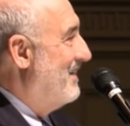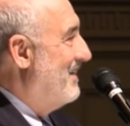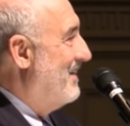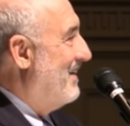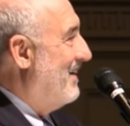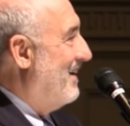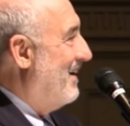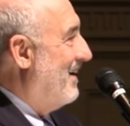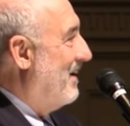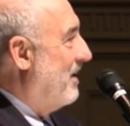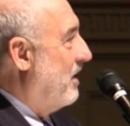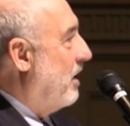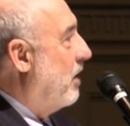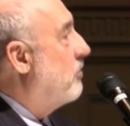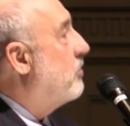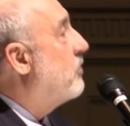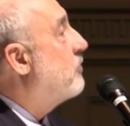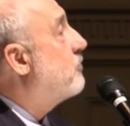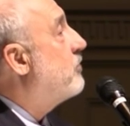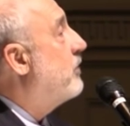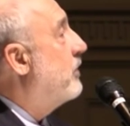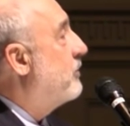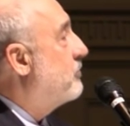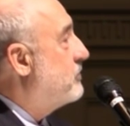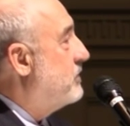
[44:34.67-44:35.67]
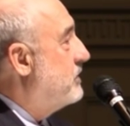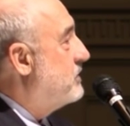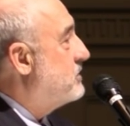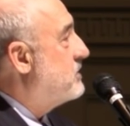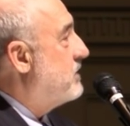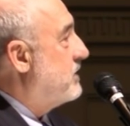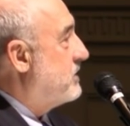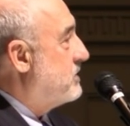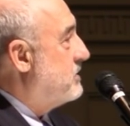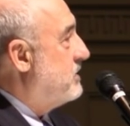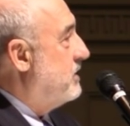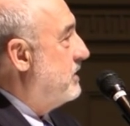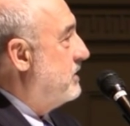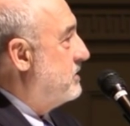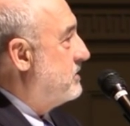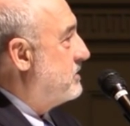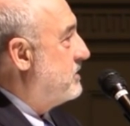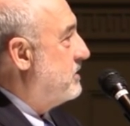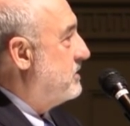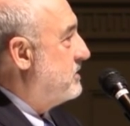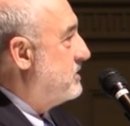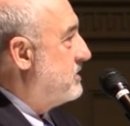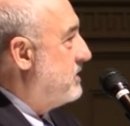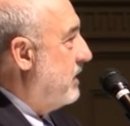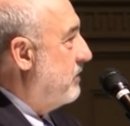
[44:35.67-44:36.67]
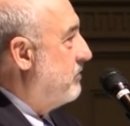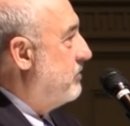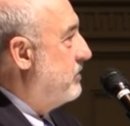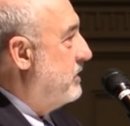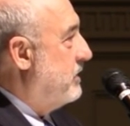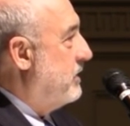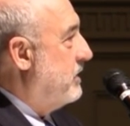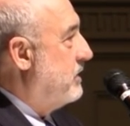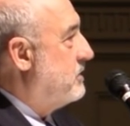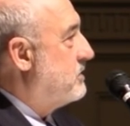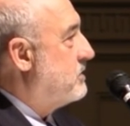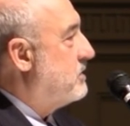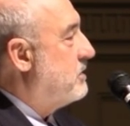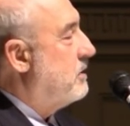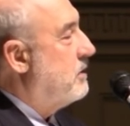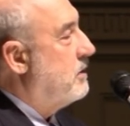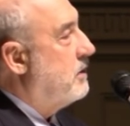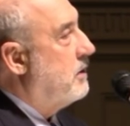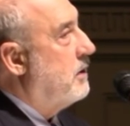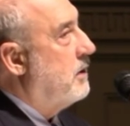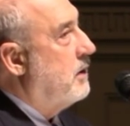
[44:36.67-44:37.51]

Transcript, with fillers: uh, of the 50s, 60s, and 70s.